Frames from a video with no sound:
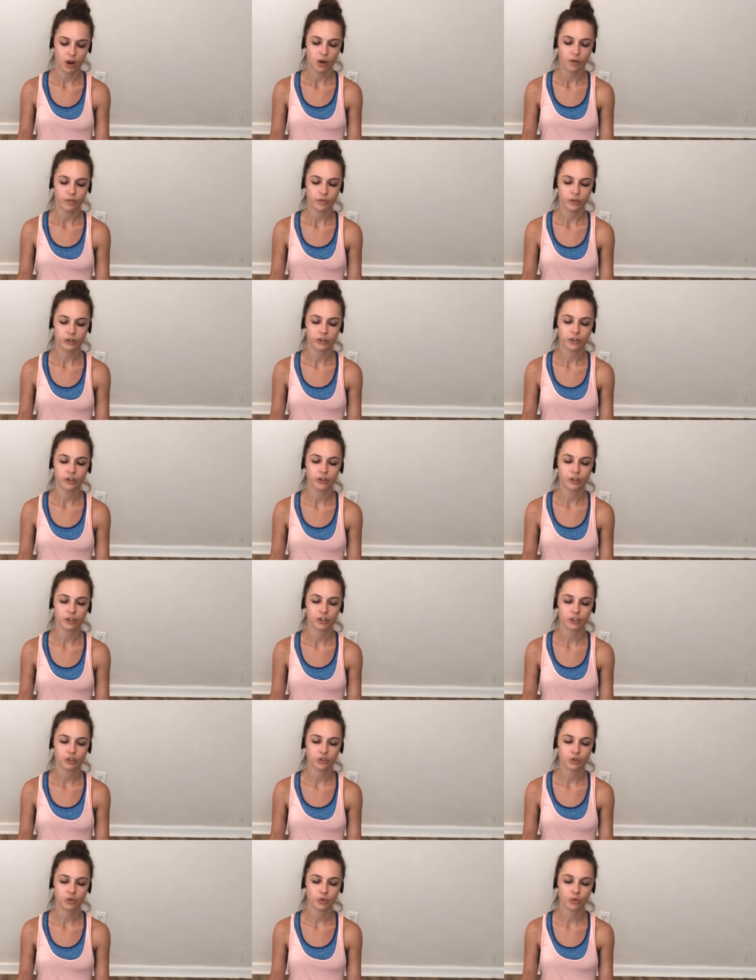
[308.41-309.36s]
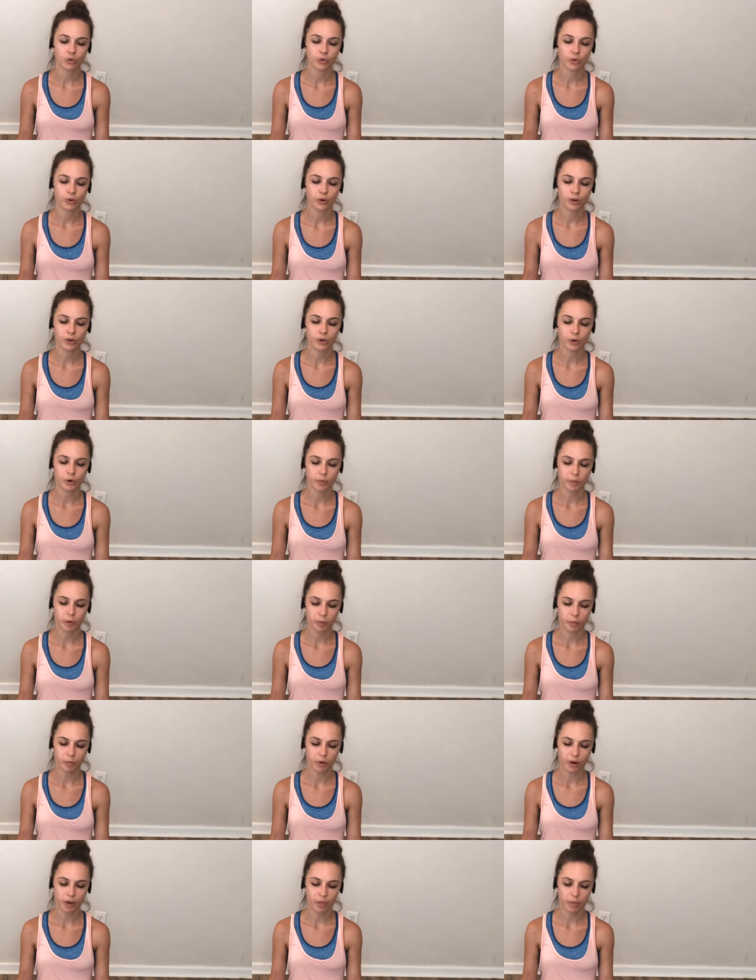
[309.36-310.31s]
returning to your normal
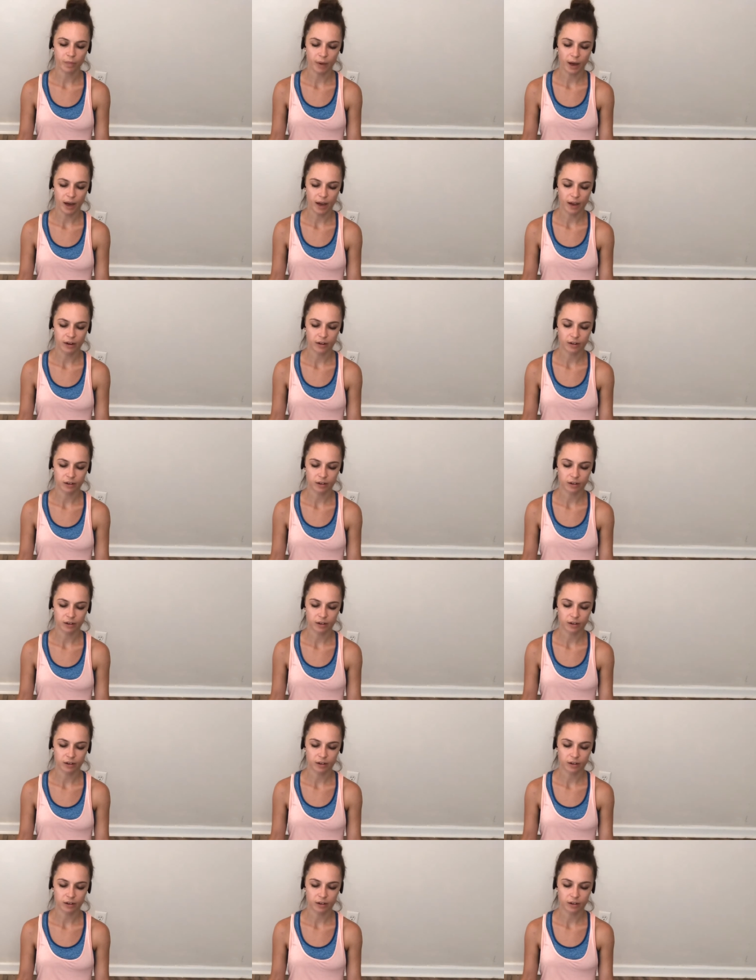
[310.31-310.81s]
breath pattern.